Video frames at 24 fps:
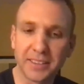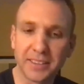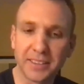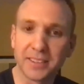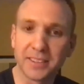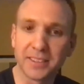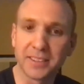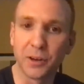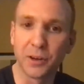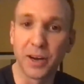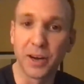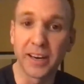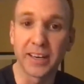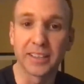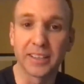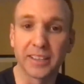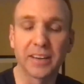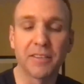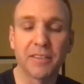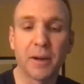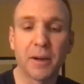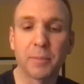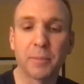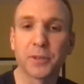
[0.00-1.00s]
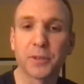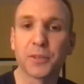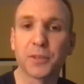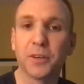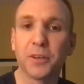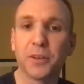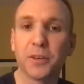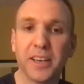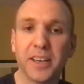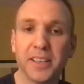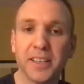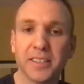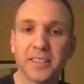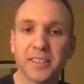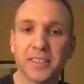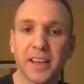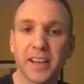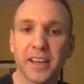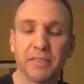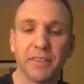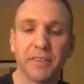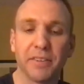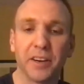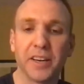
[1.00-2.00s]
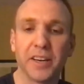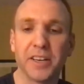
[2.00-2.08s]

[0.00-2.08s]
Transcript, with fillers: So I got a lot of opportunities at a very